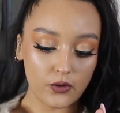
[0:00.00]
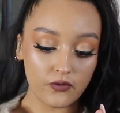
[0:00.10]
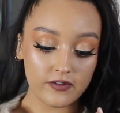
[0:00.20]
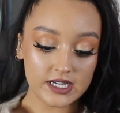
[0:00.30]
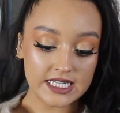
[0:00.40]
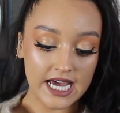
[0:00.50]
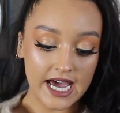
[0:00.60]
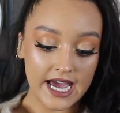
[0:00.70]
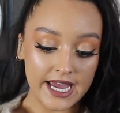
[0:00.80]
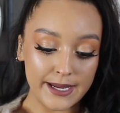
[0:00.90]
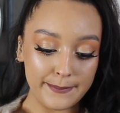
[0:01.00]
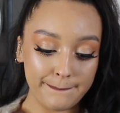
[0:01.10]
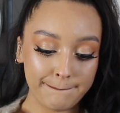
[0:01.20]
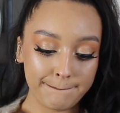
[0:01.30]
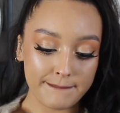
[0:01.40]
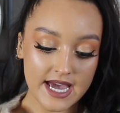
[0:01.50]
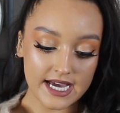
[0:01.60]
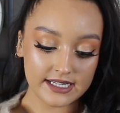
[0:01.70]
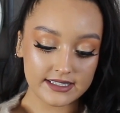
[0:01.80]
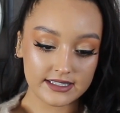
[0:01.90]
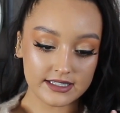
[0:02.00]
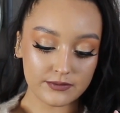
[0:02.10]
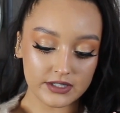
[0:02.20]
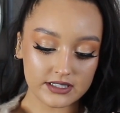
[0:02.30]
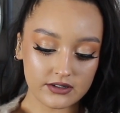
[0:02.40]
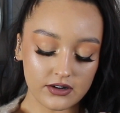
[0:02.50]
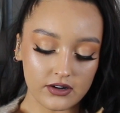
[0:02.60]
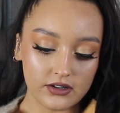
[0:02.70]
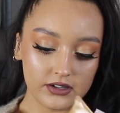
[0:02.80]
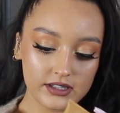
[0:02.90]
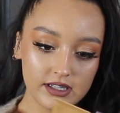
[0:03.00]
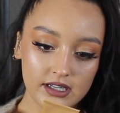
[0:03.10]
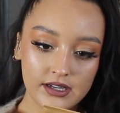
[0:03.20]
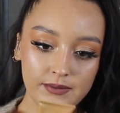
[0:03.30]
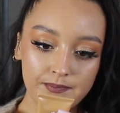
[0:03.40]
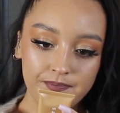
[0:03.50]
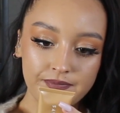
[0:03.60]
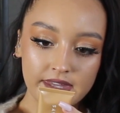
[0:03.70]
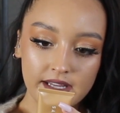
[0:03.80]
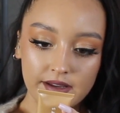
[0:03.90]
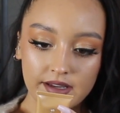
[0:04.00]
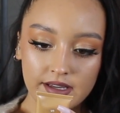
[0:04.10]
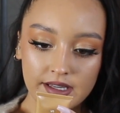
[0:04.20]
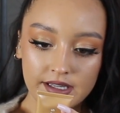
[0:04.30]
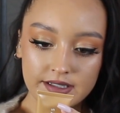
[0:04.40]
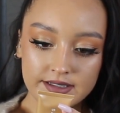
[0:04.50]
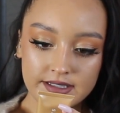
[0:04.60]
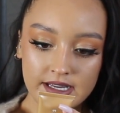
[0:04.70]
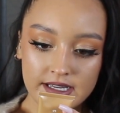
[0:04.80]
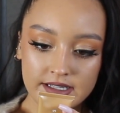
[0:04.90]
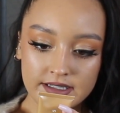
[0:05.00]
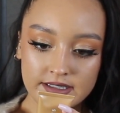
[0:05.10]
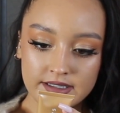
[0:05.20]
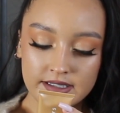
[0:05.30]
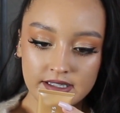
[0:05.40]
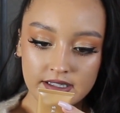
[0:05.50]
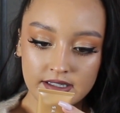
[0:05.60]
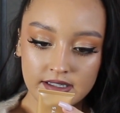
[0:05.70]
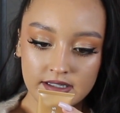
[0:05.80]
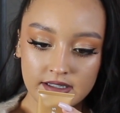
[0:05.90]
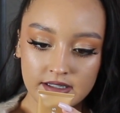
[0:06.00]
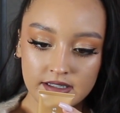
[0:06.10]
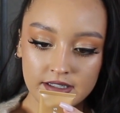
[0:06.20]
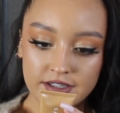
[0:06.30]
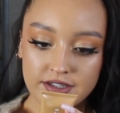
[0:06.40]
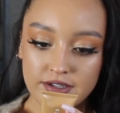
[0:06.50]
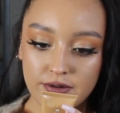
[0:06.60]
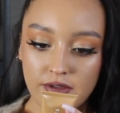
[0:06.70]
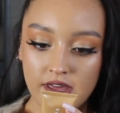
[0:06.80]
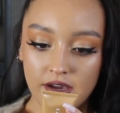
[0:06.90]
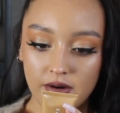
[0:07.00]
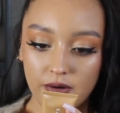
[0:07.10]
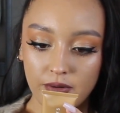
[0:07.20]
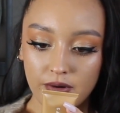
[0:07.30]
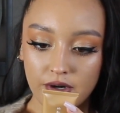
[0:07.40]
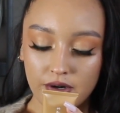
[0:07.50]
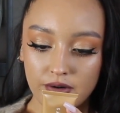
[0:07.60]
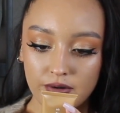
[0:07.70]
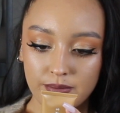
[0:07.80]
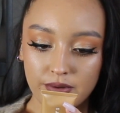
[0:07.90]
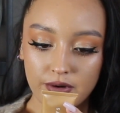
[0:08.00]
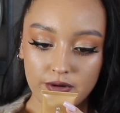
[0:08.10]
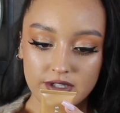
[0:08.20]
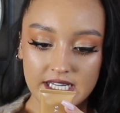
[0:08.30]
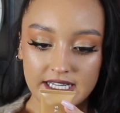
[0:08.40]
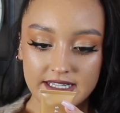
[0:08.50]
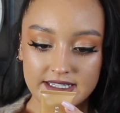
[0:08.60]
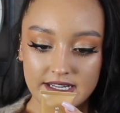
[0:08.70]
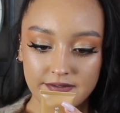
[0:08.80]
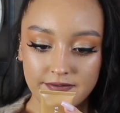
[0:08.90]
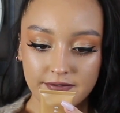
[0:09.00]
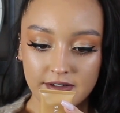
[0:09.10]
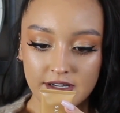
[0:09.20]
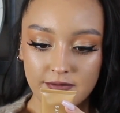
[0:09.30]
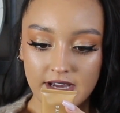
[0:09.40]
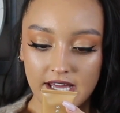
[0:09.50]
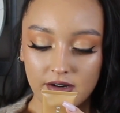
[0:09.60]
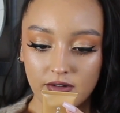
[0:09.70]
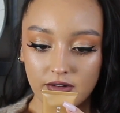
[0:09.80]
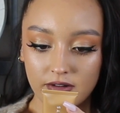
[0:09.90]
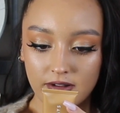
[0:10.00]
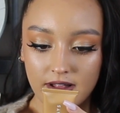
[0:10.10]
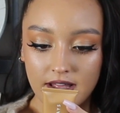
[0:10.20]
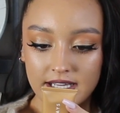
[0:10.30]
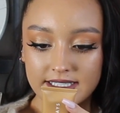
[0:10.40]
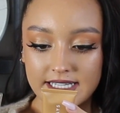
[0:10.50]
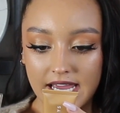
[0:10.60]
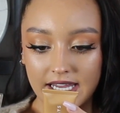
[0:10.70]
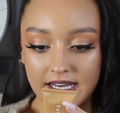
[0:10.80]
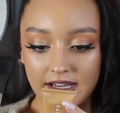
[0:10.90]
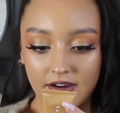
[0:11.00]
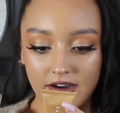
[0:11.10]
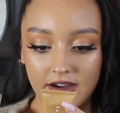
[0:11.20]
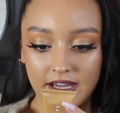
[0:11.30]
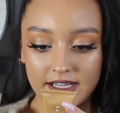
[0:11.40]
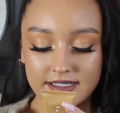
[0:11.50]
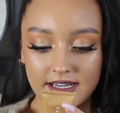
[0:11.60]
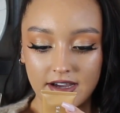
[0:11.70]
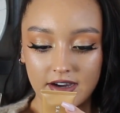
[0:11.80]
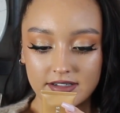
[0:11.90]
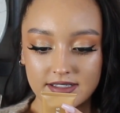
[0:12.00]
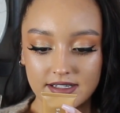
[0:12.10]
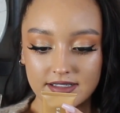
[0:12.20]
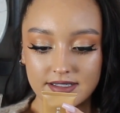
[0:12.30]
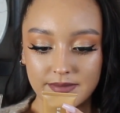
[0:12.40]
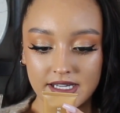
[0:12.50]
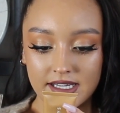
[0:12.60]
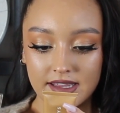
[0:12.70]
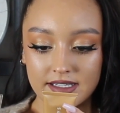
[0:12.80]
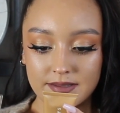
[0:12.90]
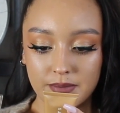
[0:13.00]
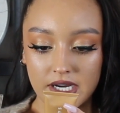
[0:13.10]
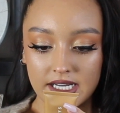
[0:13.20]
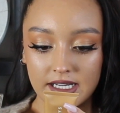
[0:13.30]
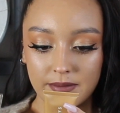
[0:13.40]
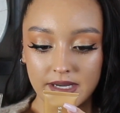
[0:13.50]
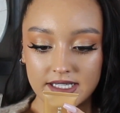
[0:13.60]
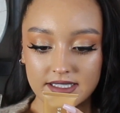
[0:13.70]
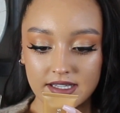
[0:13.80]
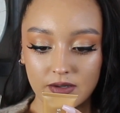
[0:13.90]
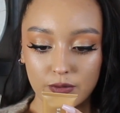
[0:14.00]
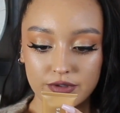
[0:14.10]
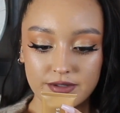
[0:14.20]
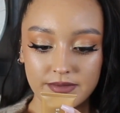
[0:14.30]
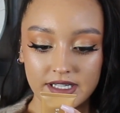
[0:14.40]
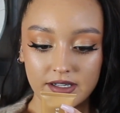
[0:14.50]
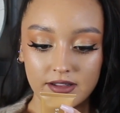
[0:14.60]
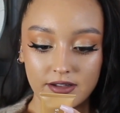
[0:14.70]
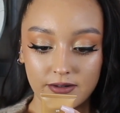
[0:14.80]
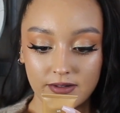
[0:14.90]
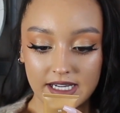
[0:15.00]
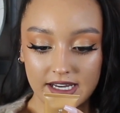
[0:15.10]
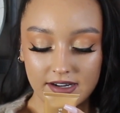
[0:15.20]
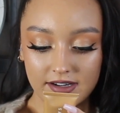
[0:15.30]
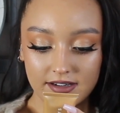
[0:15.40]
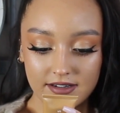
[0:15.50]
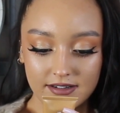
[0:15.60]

Overtime mask is what it's called. It says soothing oat kernel proteins and free radical tightening antioxidants make this brightening mask the ultimate glow getter.